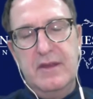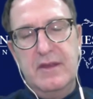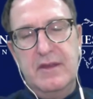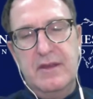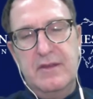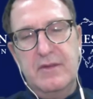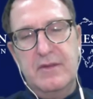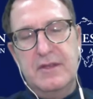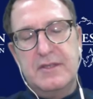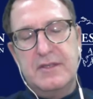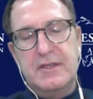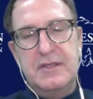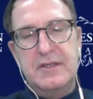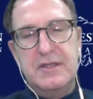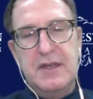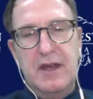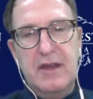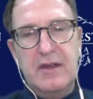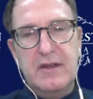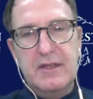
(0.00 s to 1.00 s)
it's an
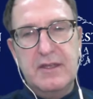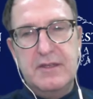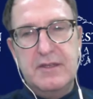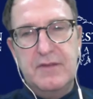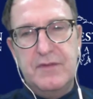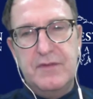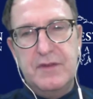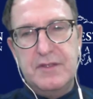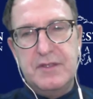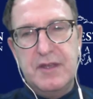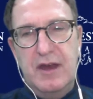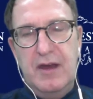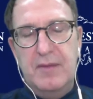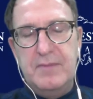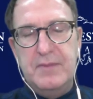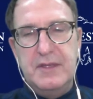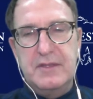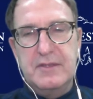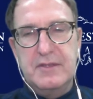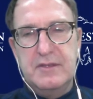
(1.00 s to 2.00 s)
entirely different
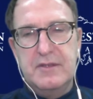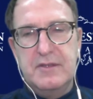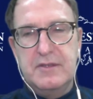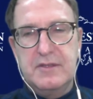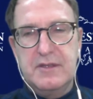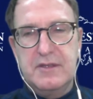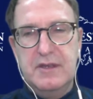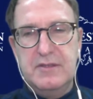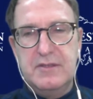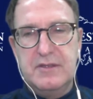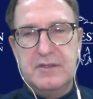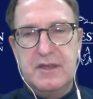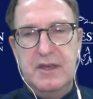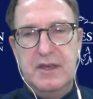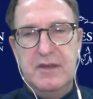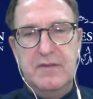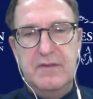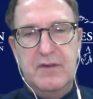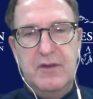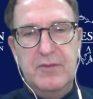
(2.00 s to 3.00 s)
topic to discuss
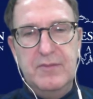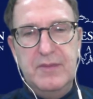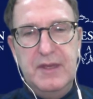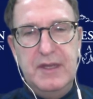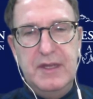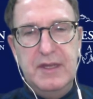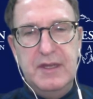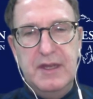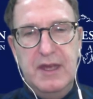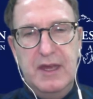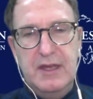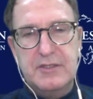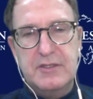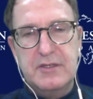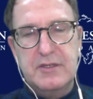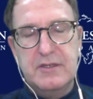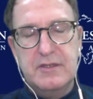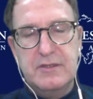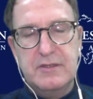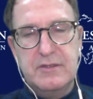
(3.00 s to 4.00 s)
kind of Armenian
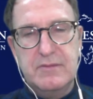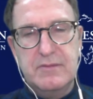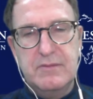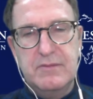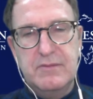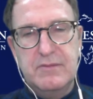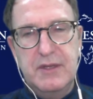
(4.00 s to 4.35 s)
nationalism,